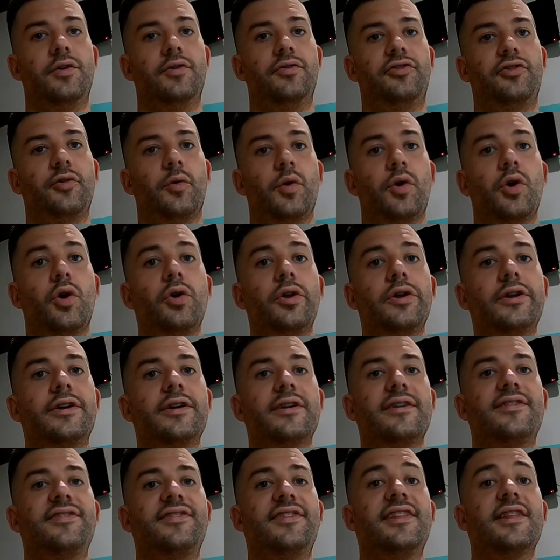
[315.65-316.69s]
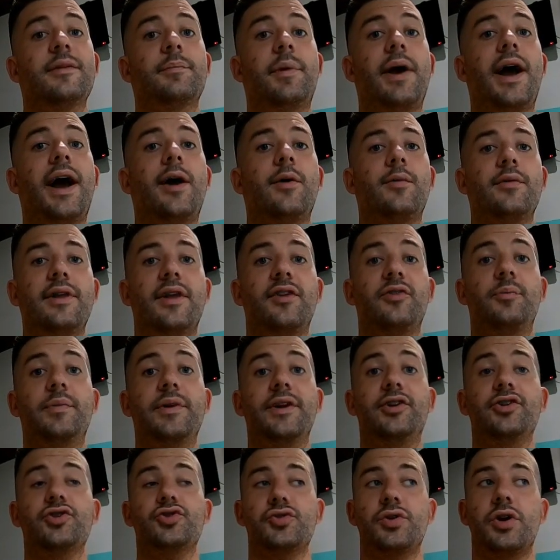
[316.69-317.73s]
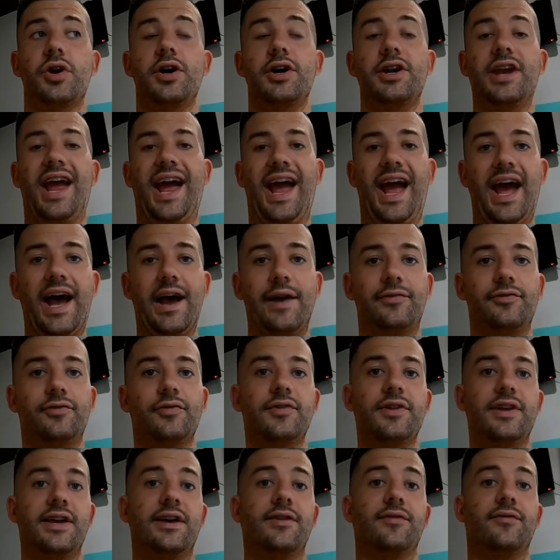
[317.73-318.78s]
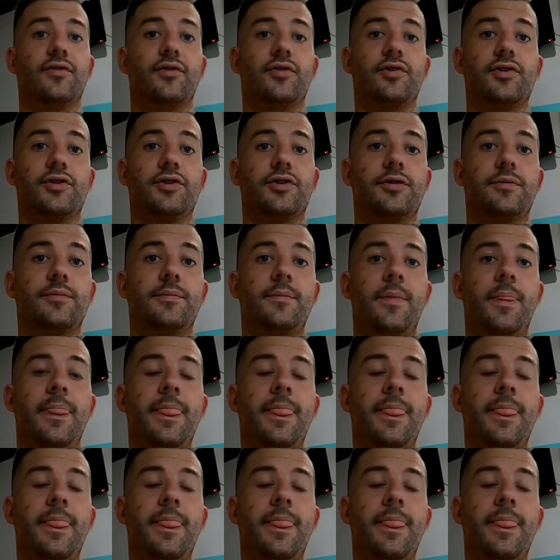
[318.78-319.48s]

So we're only going to see the power that's being drawn after the inverter.